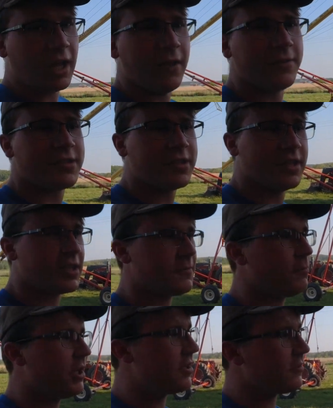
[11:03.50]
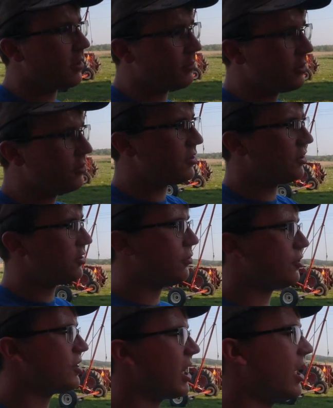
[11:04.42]
obviously explains why we're using
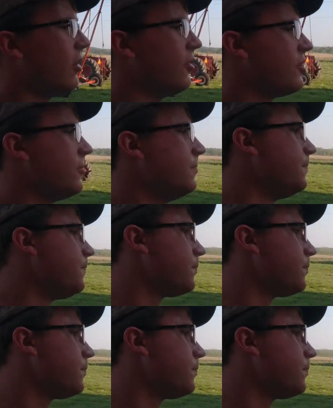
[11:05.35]
2 silos.